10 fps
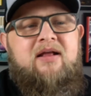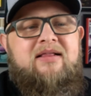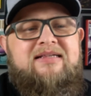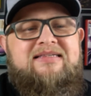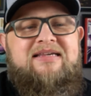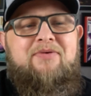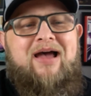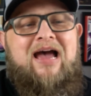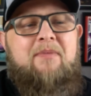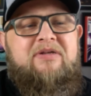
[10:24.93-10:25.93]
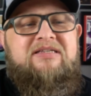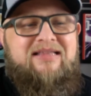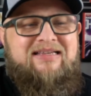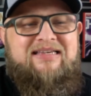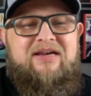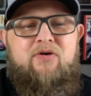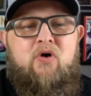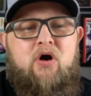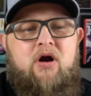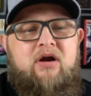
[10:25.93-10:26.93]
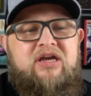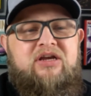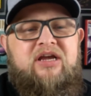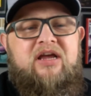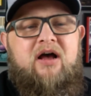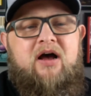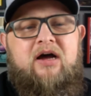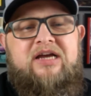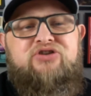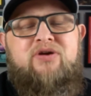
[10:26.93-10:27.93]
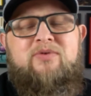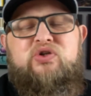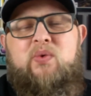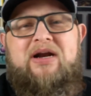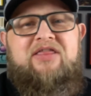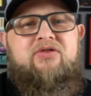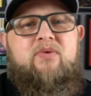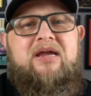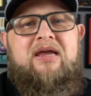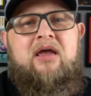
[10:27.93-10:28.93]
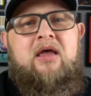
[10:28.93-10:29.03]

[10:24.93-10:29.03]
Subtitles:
Let's see what happens in this hero arc, issue number 23.